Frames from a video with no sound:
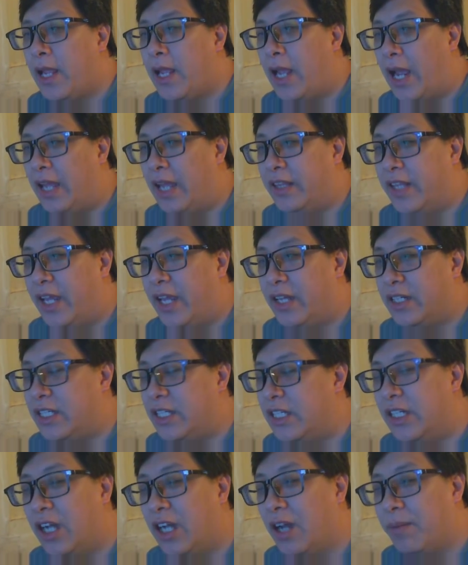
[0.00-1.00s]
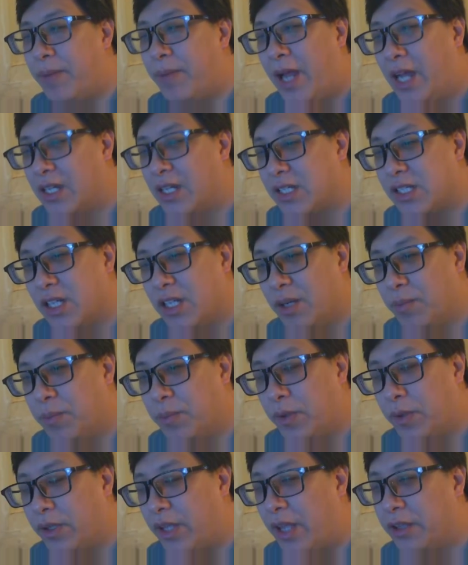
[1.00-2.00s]
And then he got passed up
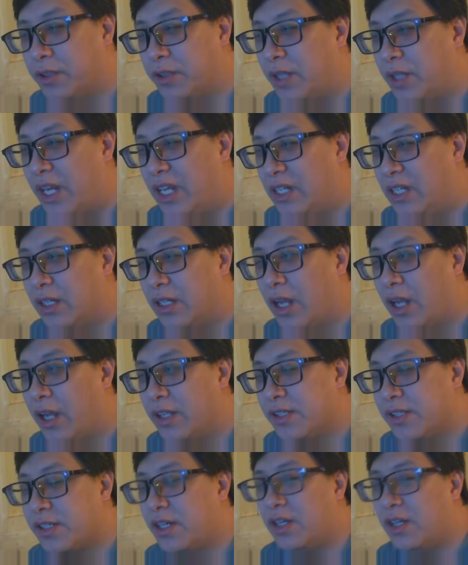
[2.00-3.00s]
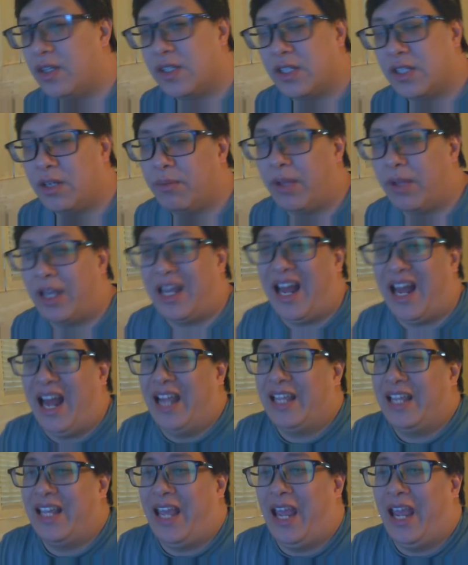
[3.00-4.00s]
with other 8 and 9 stars, and I'm like, I
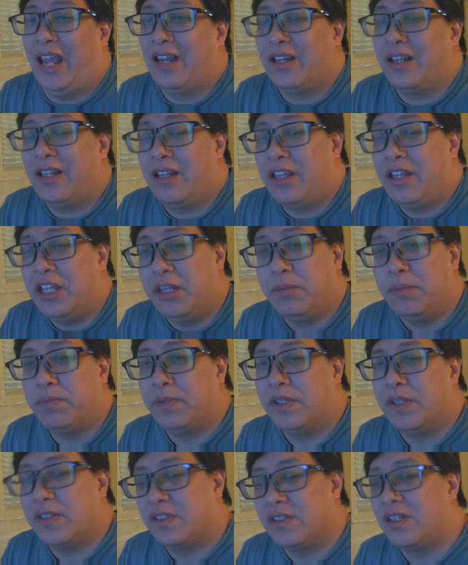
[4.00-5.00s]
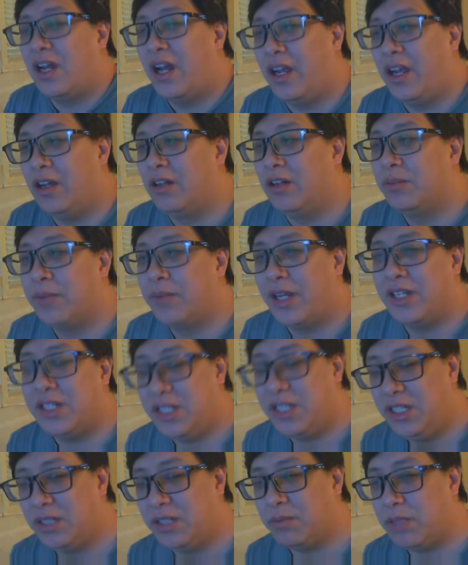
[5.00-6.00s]
can't keep this guy on my
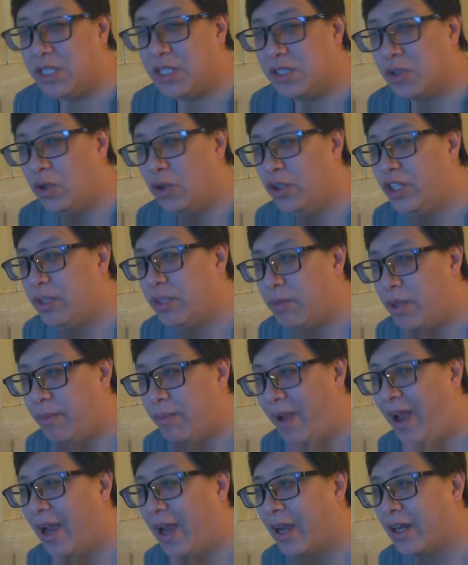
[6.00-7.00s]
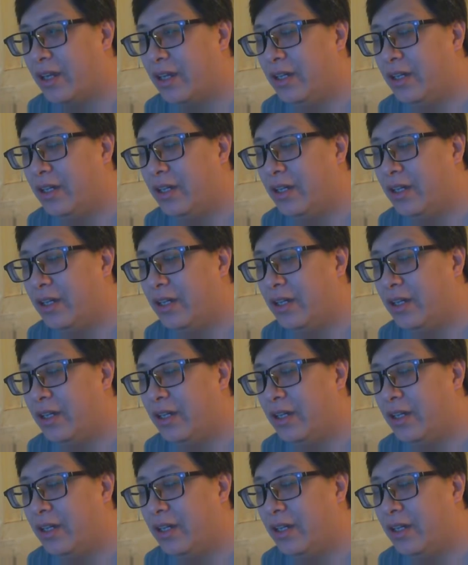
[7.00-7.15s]
team. He's holding me back.